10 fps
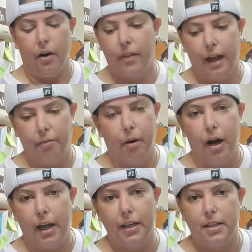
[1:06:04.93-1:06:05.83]
don't think I've
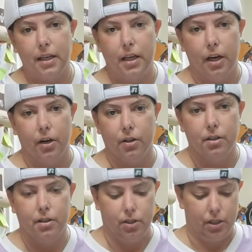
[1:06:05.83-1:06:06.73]
bought inks in
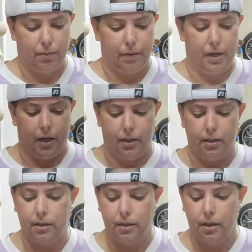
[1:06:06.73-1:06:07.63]
years just
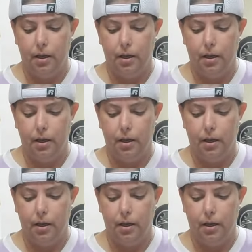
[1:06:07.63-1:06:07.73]
because